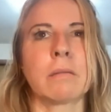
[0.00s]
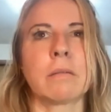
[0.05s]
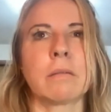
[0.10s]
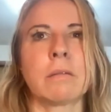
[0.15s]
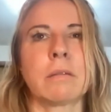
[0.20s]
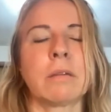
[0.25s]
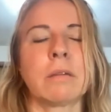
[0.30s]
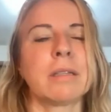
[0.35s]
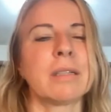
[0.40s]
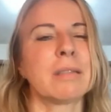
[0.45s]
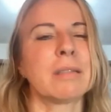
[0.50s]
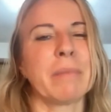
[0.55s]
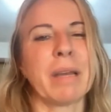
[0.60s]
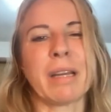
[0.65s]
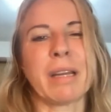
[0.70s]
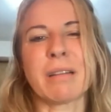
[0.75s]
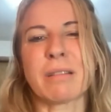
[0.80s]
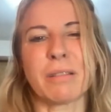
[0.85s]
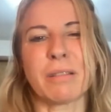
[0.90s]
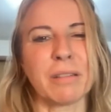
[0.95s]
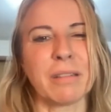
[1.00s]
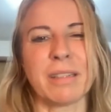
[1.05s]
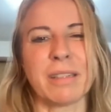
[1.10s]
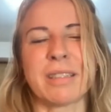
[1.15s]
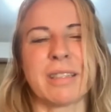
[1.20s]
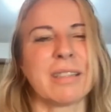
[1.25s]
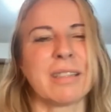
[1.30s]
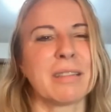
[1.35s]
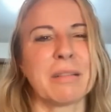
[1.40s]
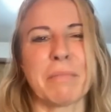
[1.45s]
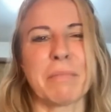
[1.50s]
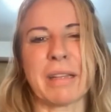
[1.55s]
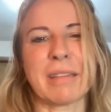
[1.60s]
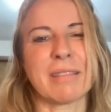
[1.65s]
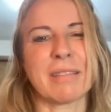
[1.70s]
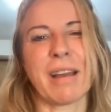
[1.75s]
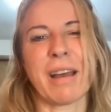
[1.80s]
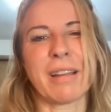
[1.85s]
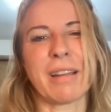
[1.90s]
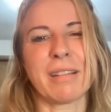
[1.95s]
to dismantle a system that's
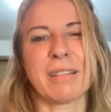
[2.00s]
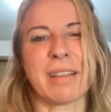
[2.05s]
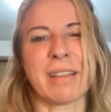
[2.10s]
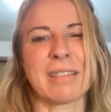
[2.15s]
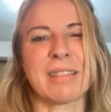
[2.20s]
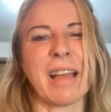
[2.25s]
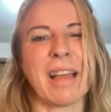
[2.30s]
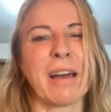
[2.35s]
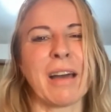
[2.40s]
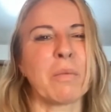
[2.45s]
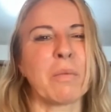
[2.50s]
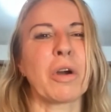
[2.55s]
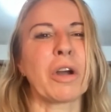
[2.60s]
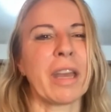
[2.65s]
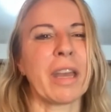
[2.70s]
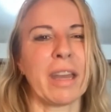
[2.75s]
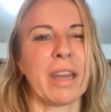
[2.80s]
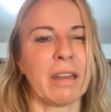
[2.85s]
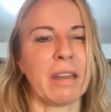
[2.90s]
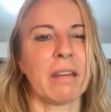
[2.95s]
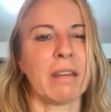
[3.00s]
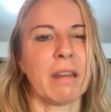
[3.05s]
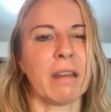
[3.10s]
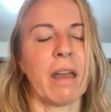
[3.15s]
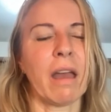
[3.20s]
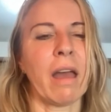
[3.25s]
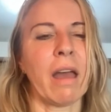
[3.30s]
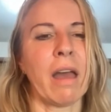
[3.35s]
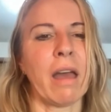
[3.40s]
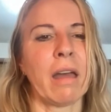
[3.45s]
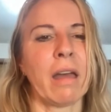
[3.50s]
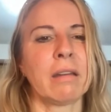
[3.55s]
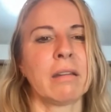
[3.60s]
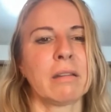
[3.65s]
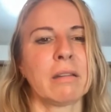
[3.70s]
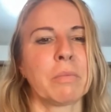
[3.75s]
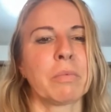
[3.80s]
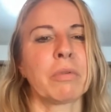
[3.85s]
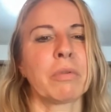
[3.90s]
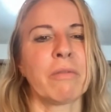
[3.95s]
not working.
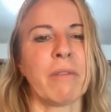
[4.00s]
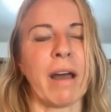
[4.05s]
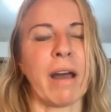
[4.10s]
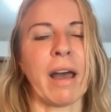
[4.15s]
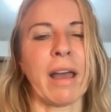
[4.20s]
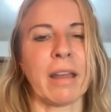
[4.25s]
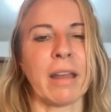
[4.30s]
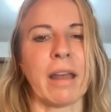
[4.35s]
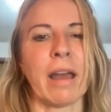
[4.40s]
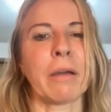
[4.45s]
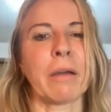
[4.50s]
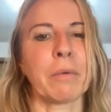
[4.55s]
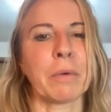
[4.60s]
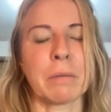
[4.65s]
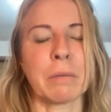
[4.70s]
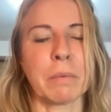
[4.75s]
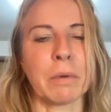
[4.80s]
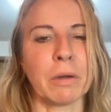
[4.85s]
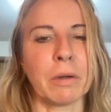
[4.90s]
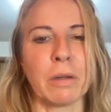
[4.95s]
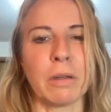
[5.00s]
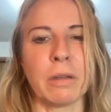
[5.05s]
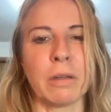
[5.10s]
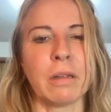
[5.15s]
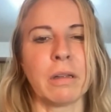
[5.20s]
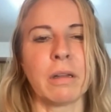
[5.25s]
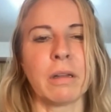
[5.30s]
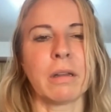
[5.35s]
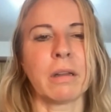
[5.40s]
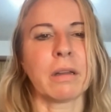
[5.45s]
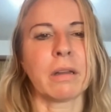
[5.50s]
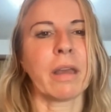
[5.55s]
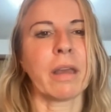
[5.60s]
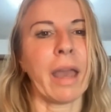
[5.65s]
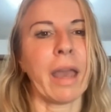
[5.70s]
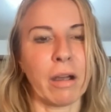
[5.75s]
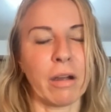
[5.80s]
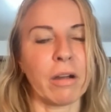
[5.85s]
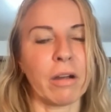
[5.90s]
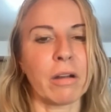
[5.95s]
and provide equitable
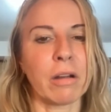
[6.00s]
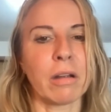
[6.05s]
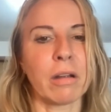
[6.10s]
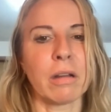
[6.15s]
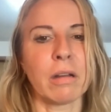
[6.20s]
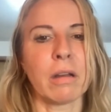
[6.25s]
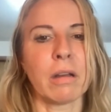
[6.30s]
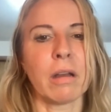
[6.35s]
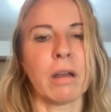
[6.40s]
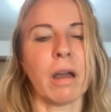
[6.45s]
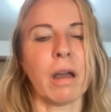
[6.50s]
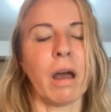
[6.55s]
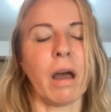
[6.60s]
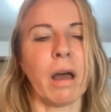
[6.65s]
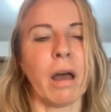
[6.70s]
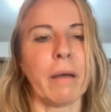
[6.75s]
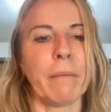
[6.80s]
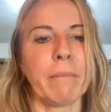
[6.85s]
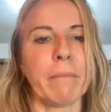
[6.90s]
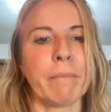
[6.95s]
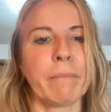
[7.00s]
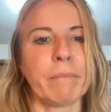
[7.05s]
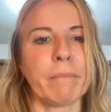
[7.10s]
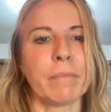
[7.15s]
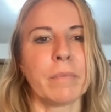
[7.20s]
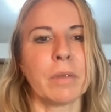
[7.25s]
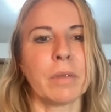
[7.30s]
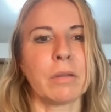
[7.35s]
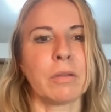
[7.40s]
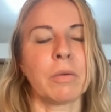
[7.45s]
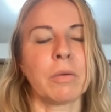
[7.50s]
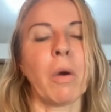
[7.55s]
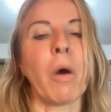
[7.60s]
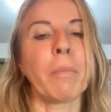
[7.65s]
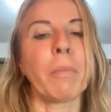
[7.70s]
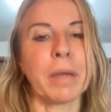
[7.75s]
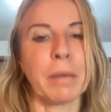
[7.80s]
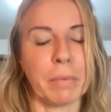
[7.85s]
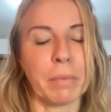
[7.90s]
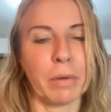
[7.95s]
care to all
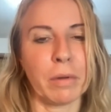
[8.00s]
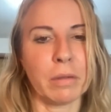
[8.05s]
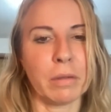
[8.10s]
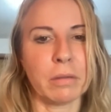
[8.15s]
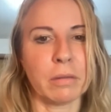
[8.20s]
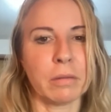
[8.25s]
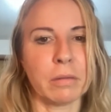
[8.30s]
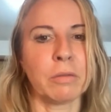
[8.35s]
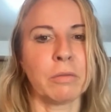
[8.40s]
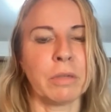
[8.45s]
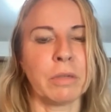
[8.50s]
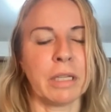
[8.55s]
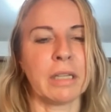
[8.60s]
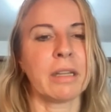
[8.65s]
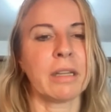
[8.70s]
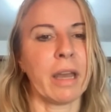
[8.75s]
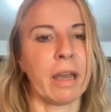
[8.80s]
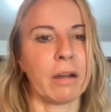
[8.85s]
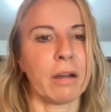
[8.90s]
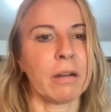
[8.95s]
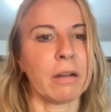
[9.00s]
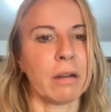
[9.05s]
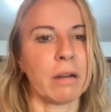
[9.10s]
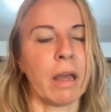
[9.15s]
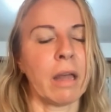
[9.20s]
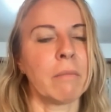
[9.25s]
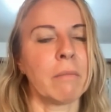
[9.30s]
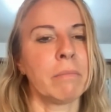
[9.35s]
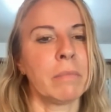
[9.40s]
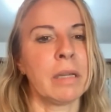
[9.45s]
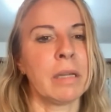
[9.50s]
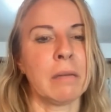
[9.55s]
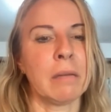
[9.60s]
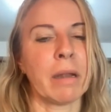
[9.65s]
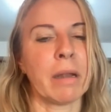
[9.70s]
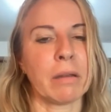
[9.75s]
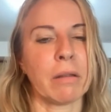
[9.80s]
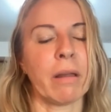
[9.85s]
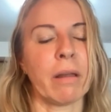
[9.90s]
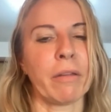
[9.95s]
people who need care and need
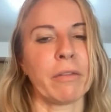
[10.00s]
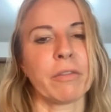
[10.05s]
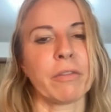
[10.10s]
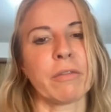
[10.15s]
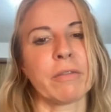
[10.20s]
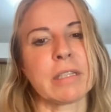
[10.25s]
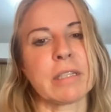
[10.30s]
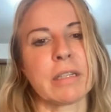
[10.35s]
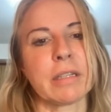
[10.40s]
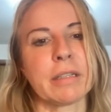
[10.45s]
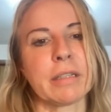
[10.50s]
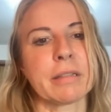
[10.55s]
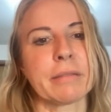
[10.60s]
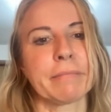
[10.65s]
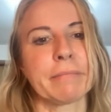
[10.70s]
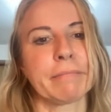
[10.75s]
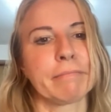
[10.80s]
mental health services.